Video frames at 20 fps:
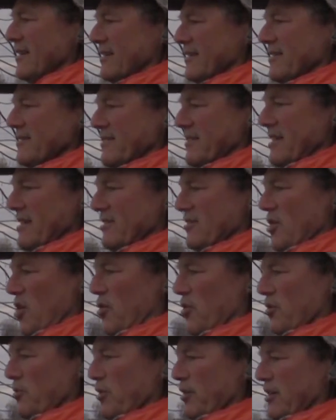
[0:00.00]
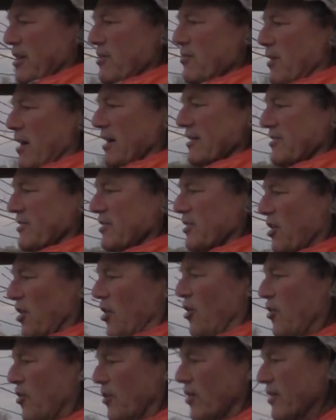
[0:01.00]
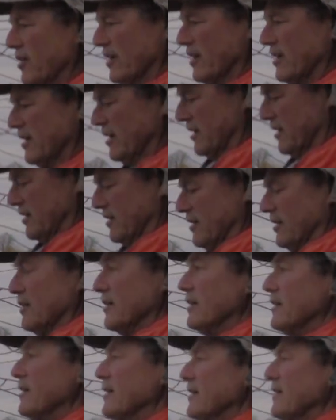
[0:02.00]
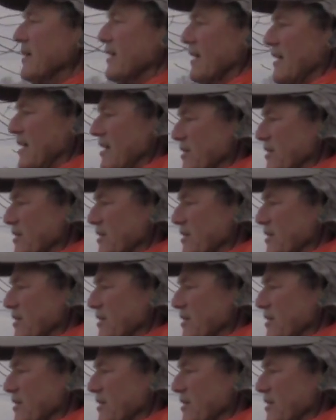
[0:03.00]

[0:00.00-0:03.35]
because he's going where he wants to go, and